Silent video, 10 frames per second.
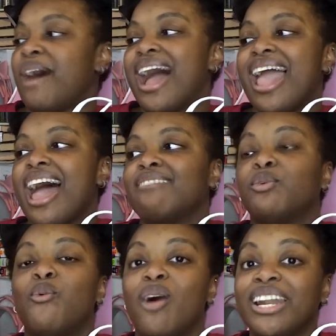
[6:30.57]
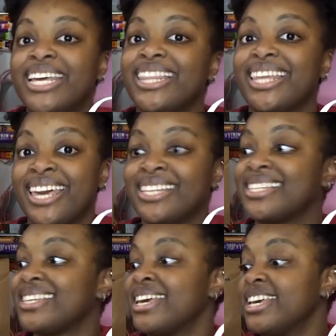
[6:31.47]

I have wanted this